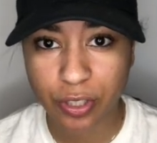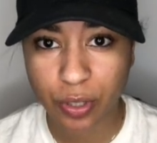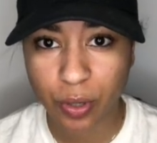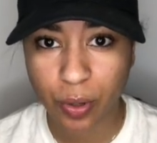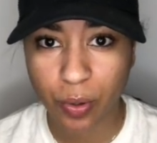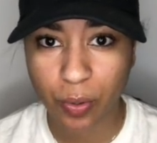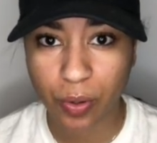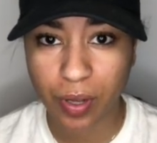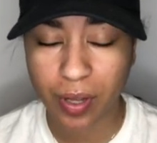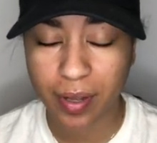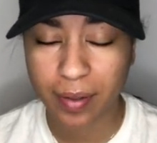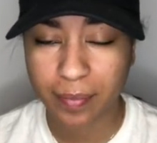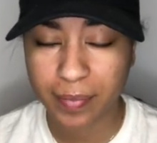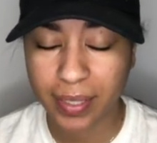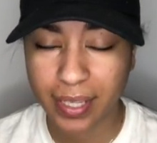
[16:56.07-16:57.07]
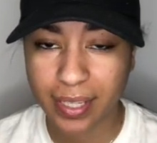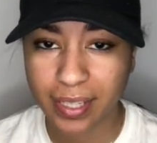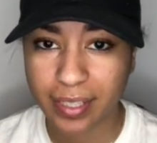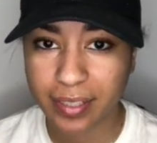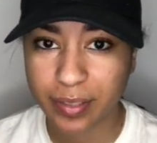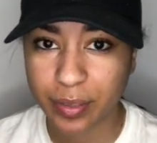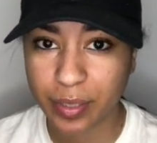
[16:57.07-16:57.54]
So, um,
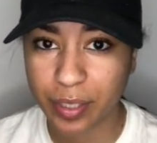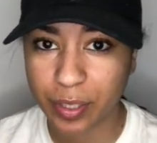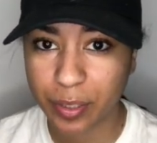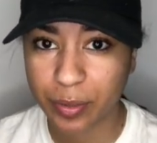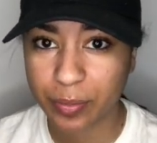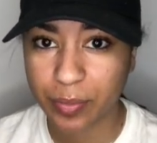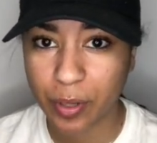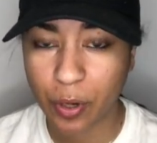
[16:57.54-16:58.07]
yeah, um,